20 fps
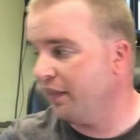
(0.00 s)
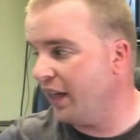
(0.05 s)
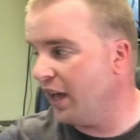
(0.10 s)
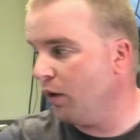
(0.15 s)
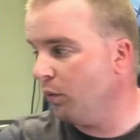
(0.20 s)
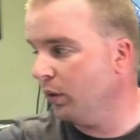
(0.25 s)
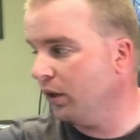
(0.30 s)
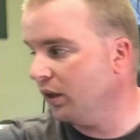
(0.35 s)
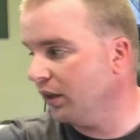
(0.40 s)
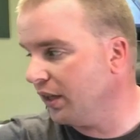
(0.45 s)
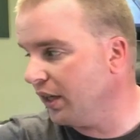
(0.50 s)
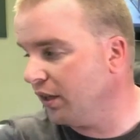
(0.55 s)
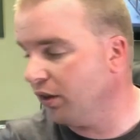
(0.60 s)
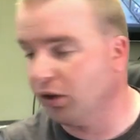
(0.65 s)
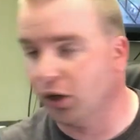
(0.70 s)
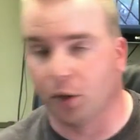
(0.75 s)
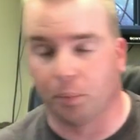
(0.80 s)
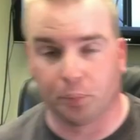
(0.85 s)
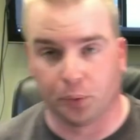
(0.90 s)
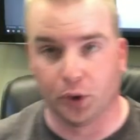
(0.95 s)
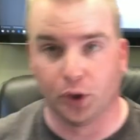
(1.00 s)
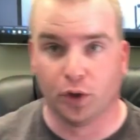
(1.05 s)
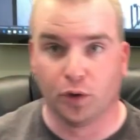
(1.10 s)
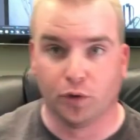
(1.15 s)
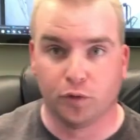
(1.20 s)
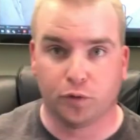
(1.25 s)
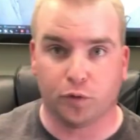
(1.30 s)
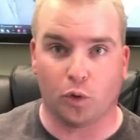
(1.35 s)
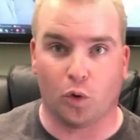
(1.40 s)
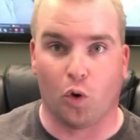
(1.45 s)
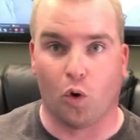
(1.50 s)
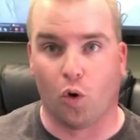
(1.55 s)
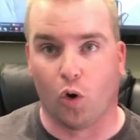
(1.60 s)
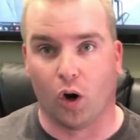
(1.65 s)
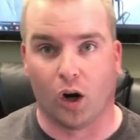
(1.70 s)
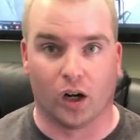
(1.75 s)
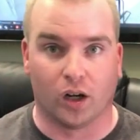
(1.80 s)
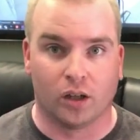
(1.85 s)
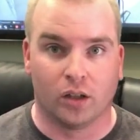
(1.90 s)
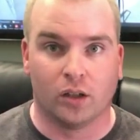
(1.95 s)
they will either approve
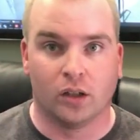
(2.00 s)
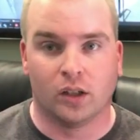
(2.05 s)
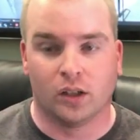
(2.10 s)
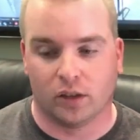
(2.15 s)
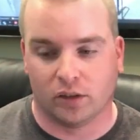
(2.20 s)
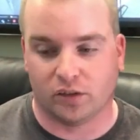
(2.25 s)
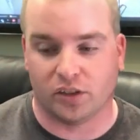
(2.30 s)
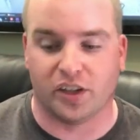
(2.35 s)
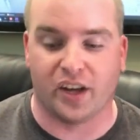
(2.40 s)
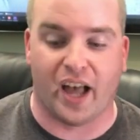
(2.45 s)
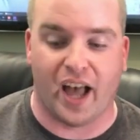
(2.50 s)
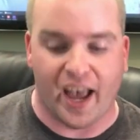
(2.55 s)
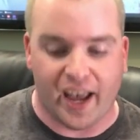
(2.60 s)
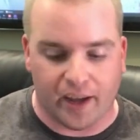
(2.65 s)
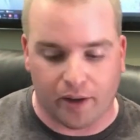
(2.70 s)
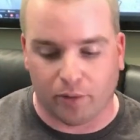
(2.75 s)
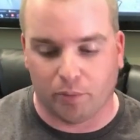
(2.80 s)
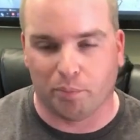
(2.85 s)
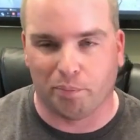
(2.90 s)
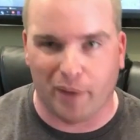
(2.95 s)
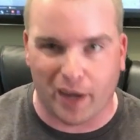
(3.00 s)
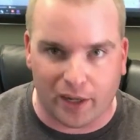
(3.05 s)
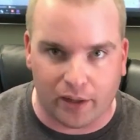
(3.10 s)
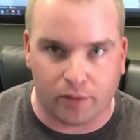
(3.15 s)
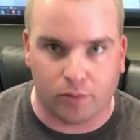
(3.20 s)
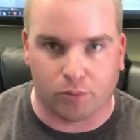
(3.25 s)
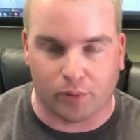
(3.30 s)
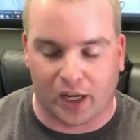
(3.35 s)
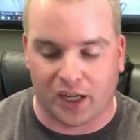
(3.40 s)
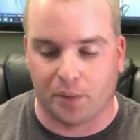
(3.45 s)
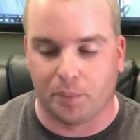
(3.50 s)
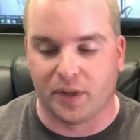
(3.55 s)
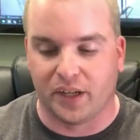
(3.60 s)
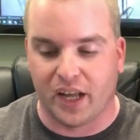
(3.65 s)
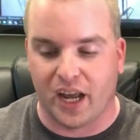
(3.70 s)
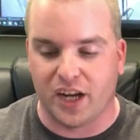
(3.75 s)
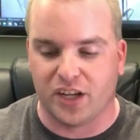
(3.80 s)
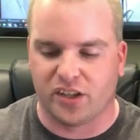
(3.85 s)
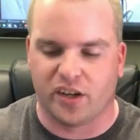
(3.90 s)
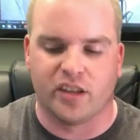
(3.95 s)
or deny it, make
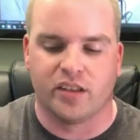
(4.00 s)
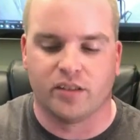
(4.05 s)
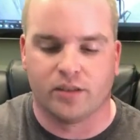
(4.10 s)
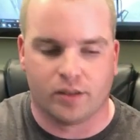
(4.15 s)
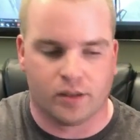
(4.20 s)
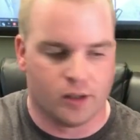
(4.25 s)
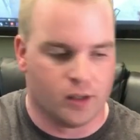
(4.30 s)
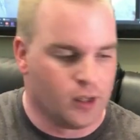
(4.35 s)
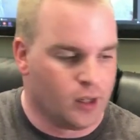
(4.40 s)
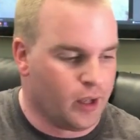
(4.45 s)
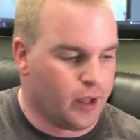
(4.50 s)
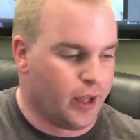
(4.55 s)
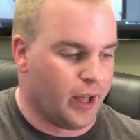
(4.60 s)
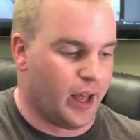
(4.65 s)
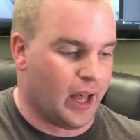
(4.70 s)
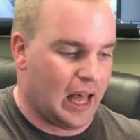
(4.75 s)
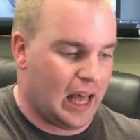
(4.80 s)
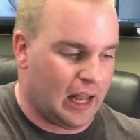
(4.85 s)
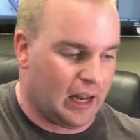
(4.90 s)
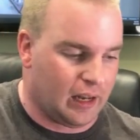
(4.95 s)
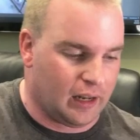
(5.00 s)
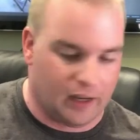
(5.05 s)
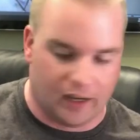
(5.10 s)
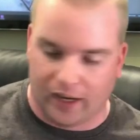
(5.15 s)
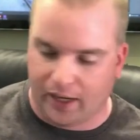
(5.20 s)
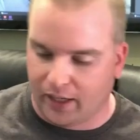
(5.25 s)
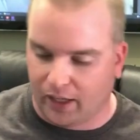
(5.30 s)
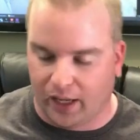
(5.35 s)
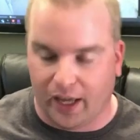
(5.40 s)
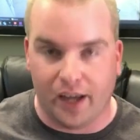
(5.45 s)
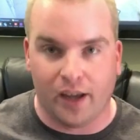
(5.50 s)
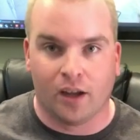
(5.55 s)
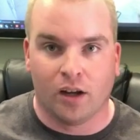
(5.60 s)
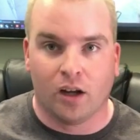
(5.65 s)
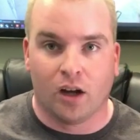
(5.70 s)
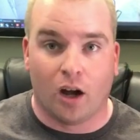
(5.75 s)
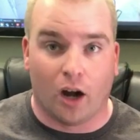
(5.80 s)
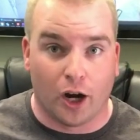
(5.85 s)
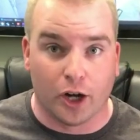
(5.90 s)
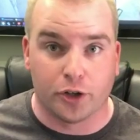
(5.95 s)
recommendations. Luckily,
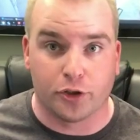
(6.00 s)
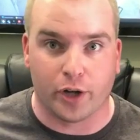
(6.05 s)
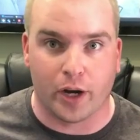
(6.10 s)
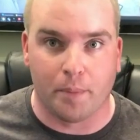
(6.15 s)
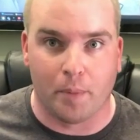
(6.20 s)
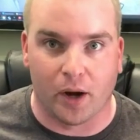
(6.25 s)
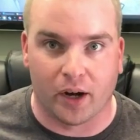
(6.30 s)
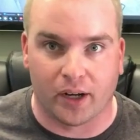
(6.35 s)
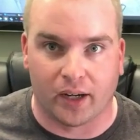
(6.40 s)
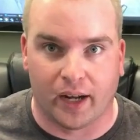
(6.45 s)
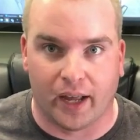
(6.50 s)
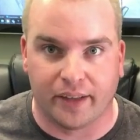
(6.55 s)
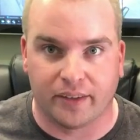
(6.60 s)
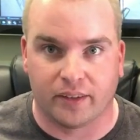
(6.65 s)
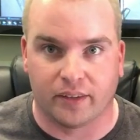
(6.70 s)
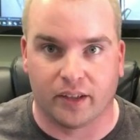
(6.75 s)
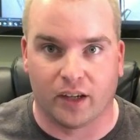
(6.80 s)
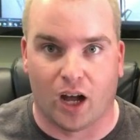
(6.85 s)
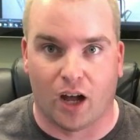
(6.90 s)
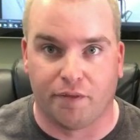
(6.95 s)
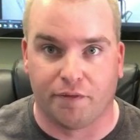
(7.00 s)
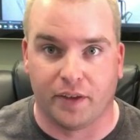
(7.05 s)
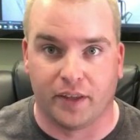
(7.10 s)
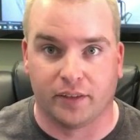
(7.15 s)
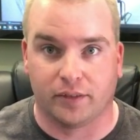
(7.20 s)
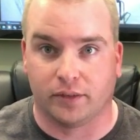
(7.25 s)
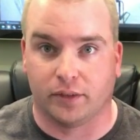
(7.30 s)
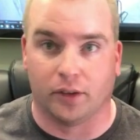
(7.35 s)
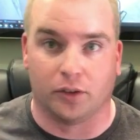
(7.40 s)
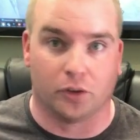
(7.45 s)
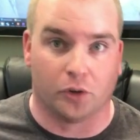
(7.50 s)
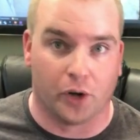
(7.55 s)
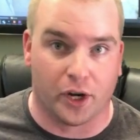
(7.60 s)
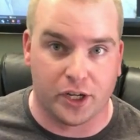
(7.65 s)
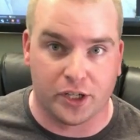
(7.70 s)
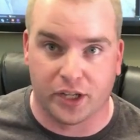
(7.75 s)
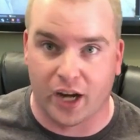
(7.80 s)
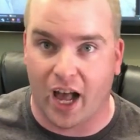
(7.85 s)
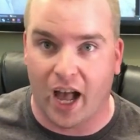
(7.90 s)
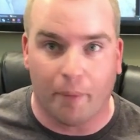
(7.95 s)
our trademark and licensing office does a
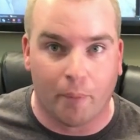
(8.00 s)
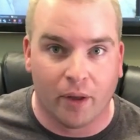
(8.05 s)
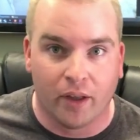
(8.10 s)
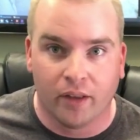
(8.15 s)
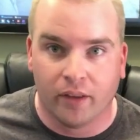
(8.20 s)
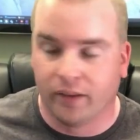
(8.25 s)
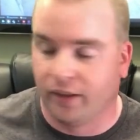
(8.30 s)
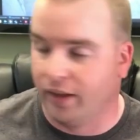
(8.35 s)
great job.